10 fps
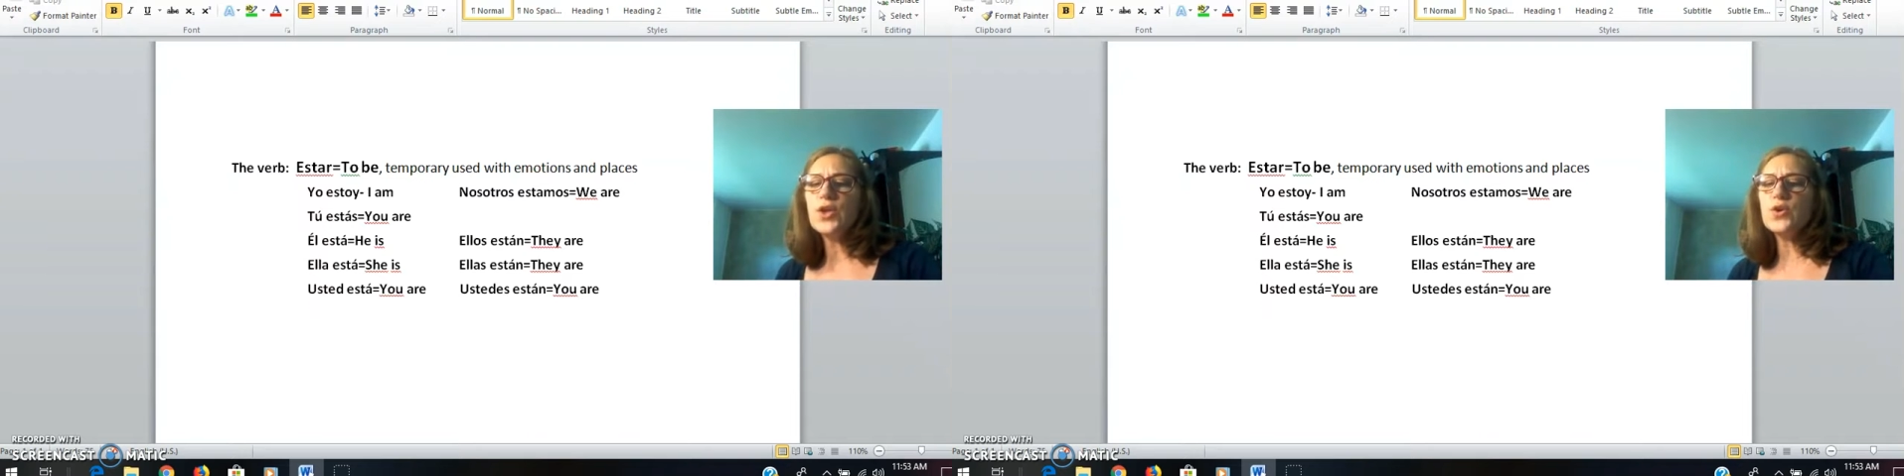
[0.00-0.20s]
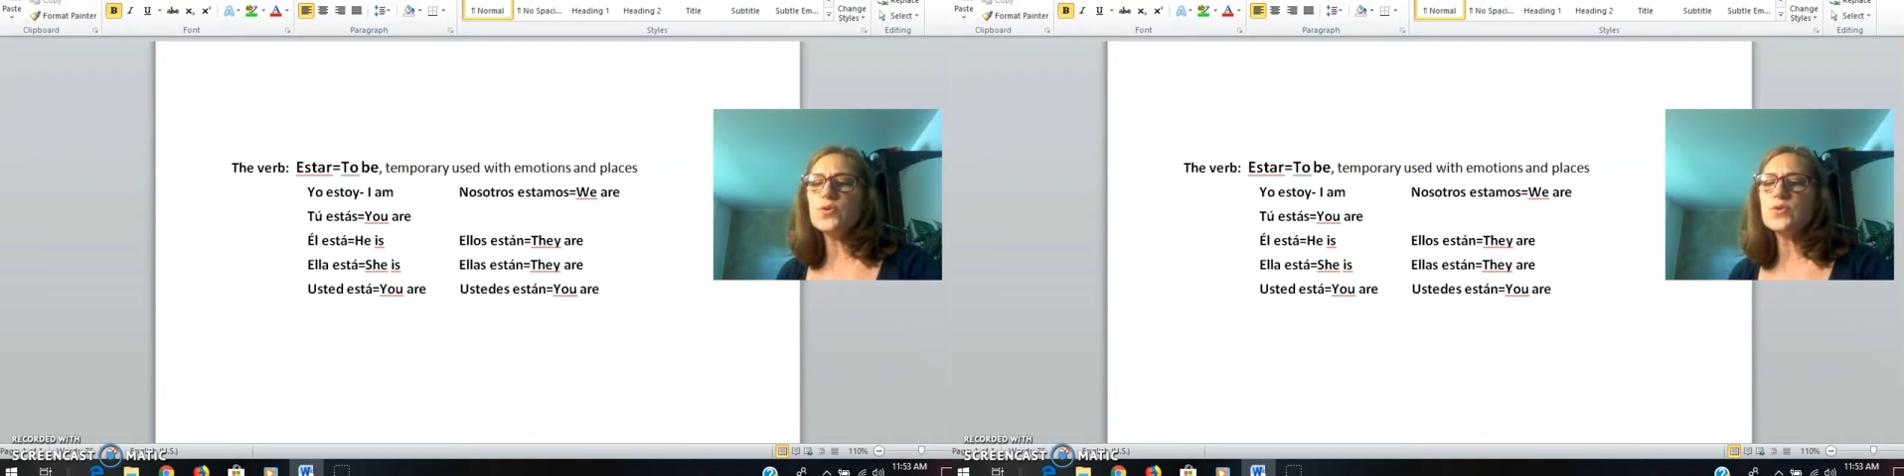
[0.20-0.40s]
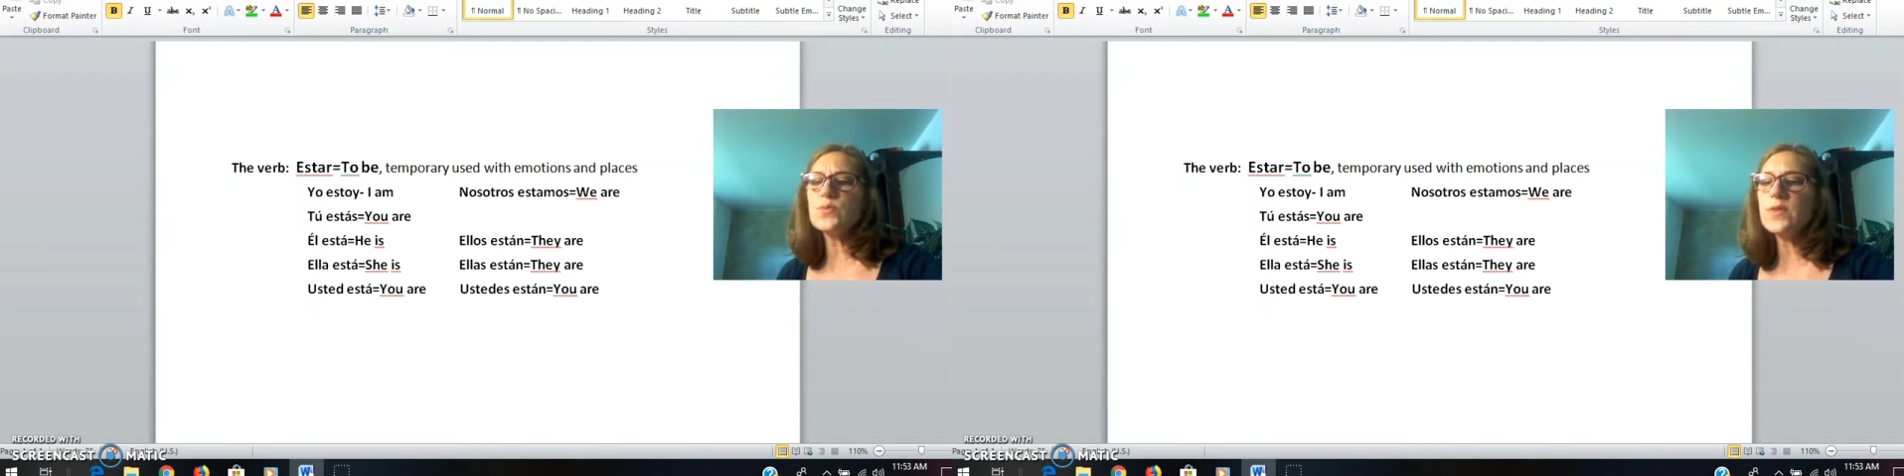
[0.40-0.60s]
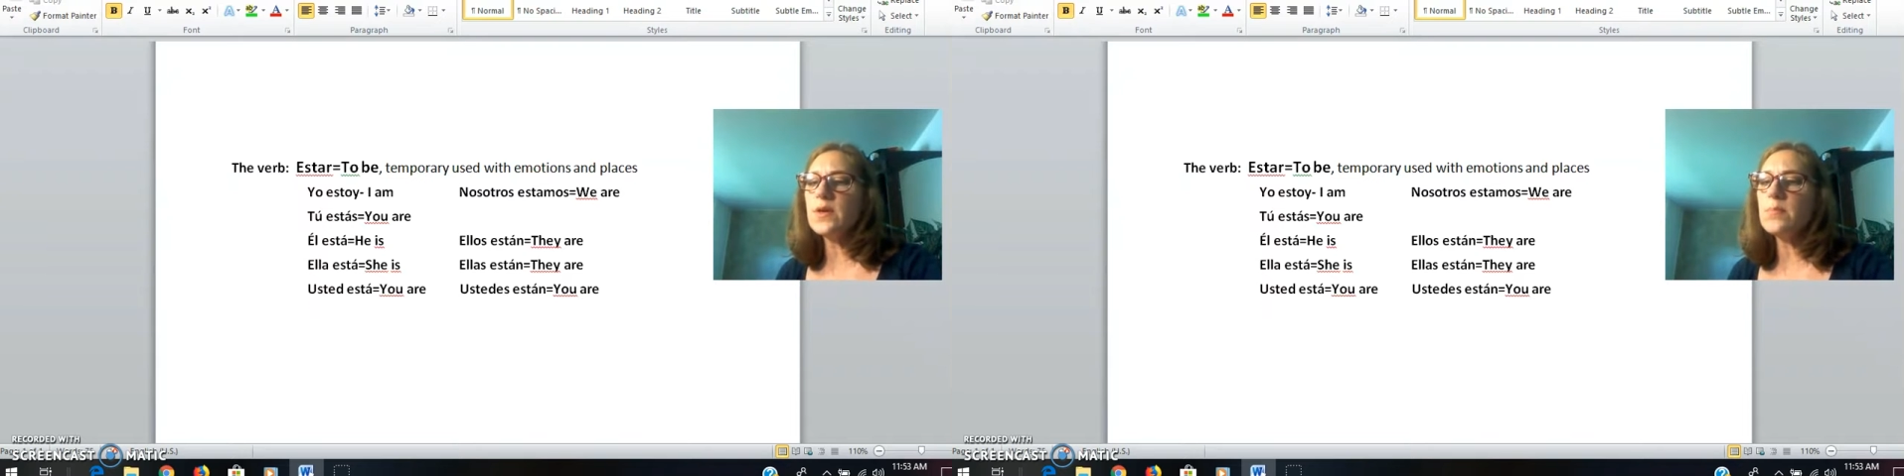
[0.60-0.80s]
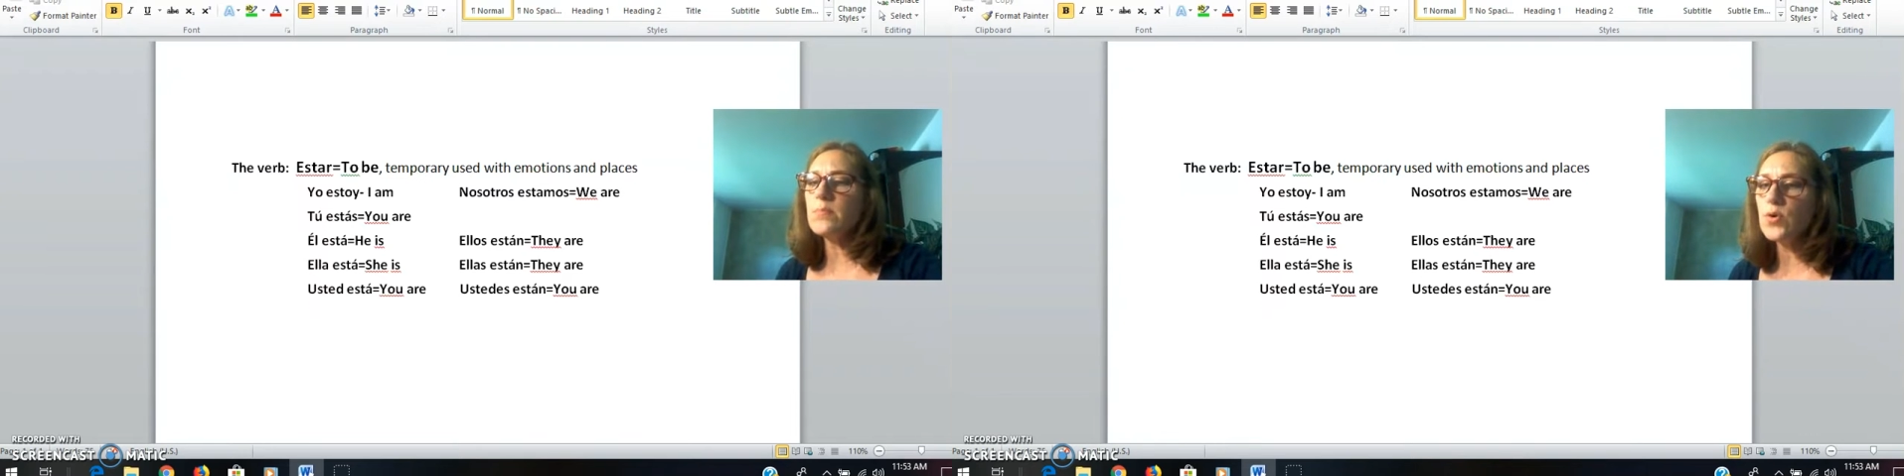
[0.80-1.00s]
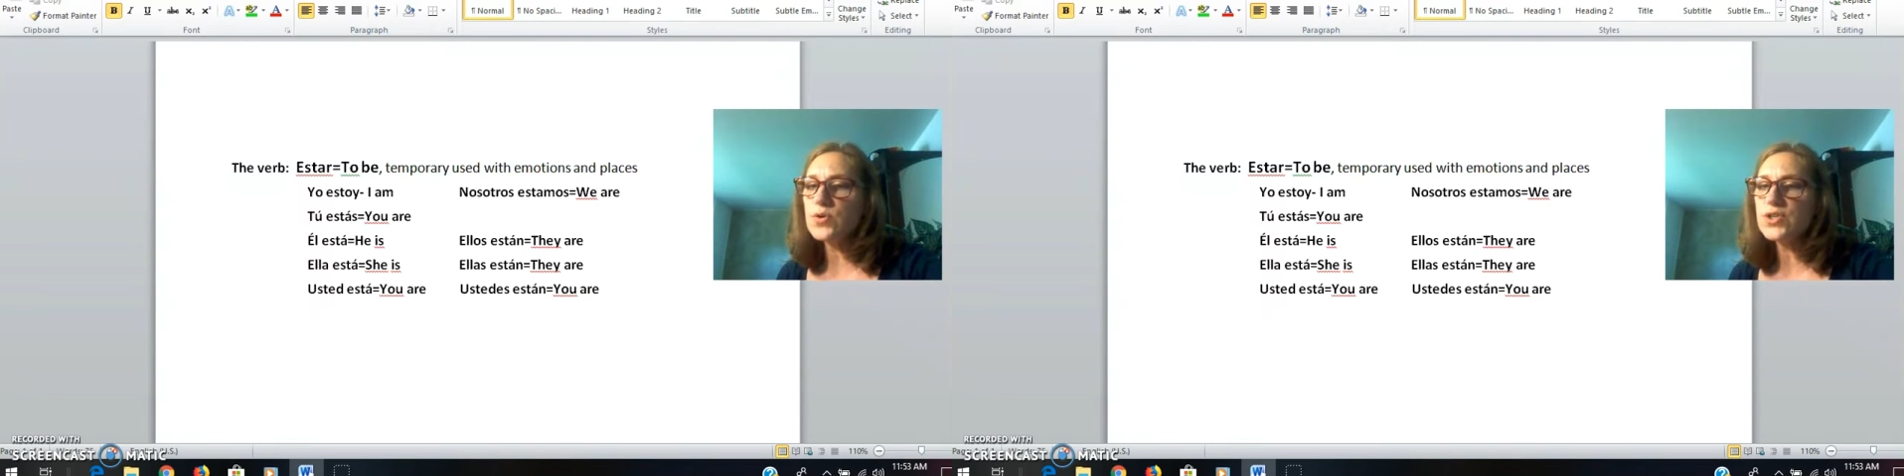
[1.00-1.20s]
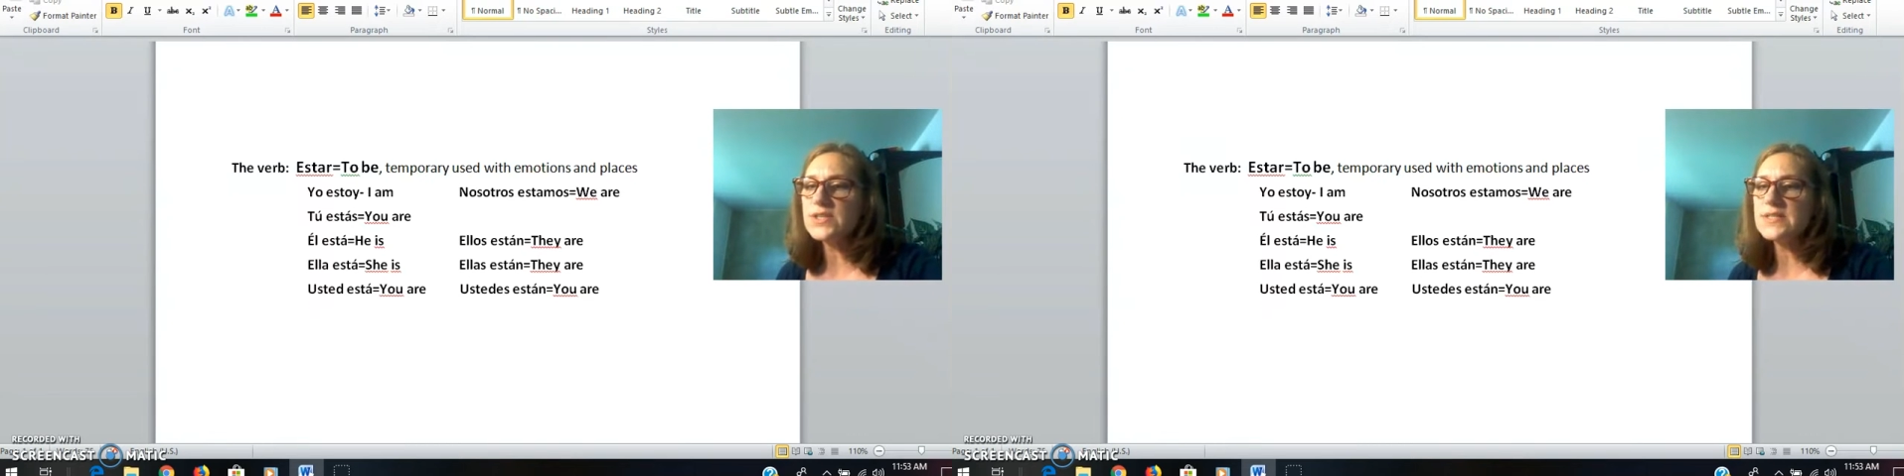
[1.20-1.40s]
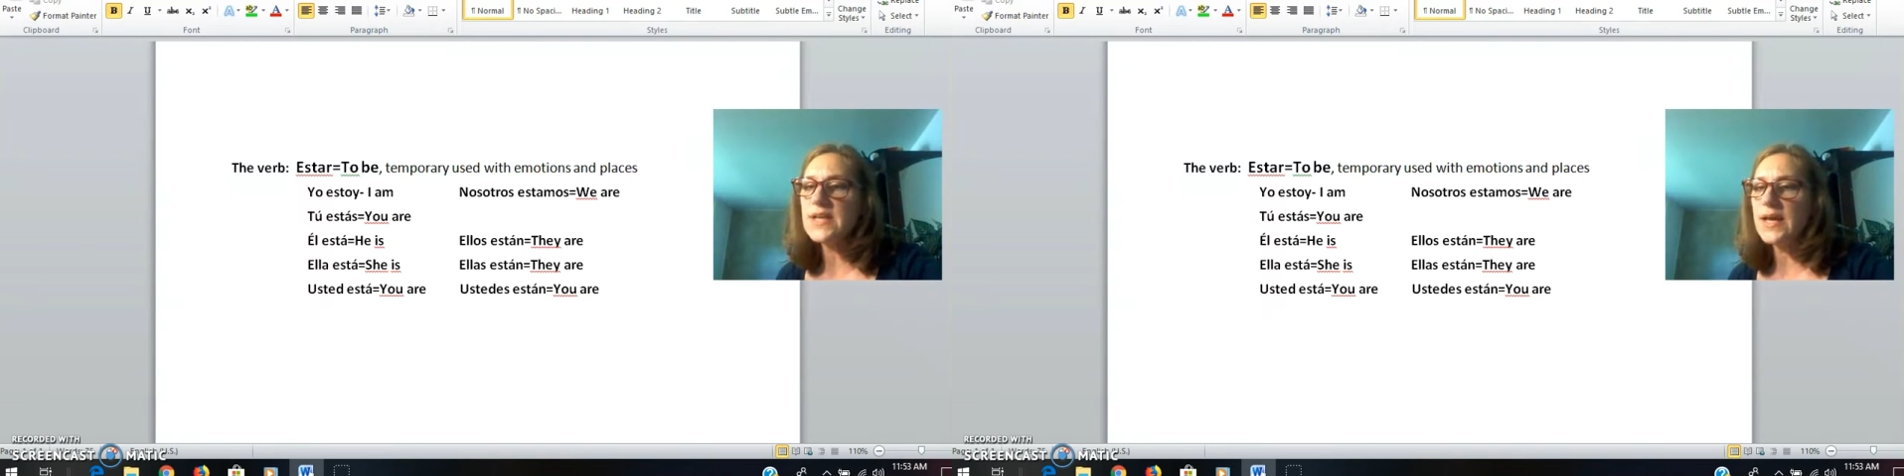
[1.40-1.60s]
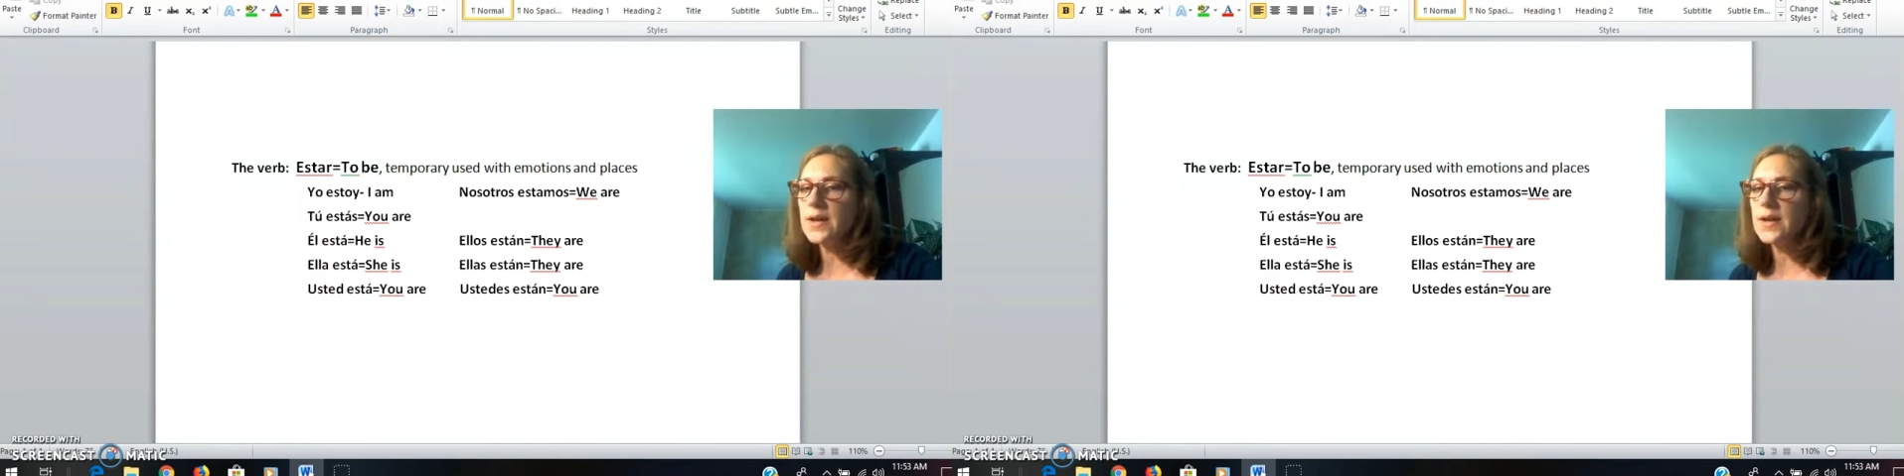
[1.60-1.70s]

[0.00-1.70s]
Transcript: used with emotions